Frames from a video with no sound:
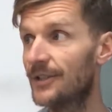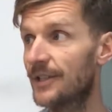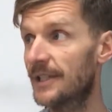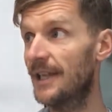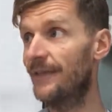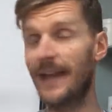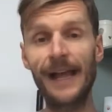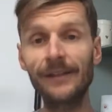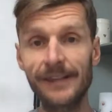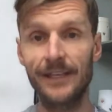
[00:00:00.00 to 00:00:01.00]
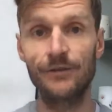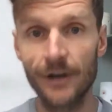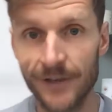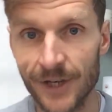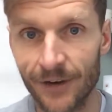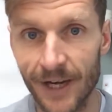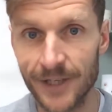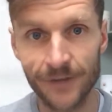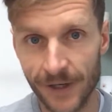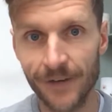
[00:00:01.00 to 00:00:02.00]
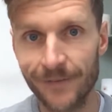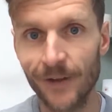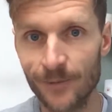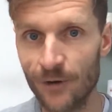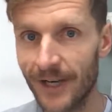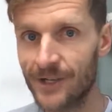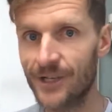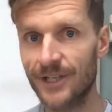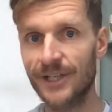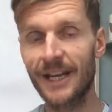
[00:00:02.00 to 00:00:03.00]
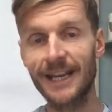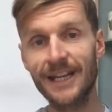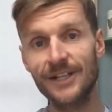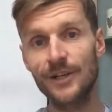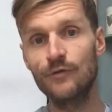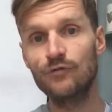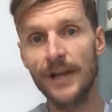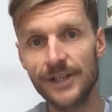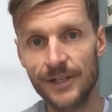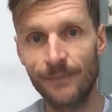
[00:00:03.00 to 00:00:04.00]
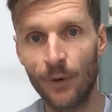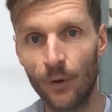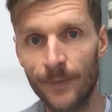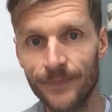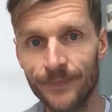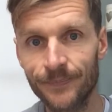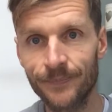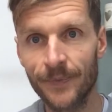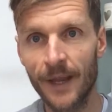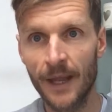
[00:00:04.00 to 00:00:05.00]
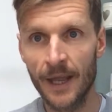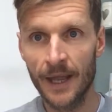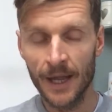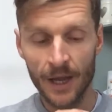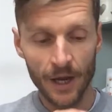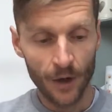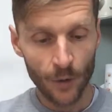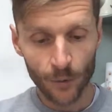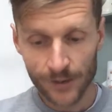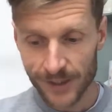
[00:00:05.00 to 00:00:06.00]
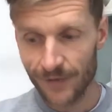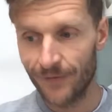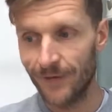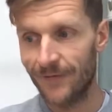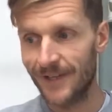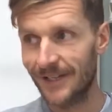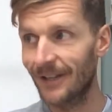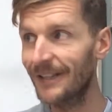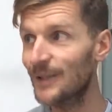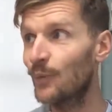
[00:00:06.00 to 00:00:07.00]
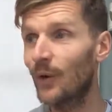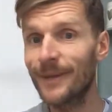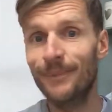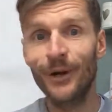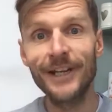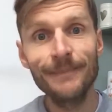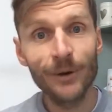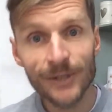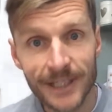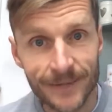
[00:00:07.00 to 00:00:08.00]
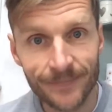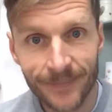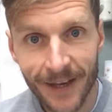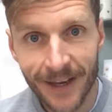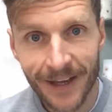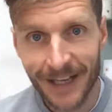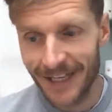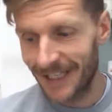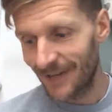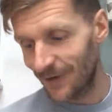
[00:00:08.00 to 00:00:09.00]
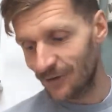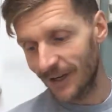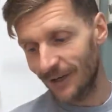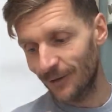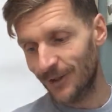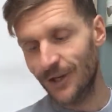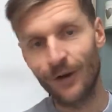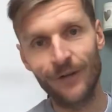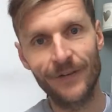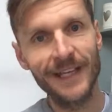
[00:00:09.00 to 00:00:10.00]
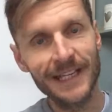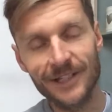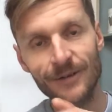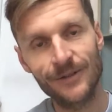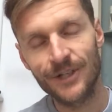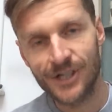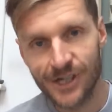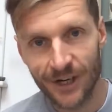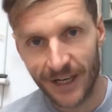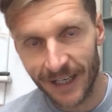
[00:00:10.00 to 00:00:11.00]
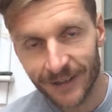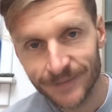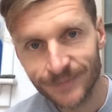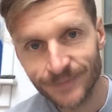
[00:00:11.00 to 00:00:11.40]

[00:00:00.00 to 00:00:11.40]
just if you're healthy and you're overtired, you're going to feel more anxious. So rest more. Also for the physical is what you put in your body. If you drink lots of coffee, eat lots of sugar,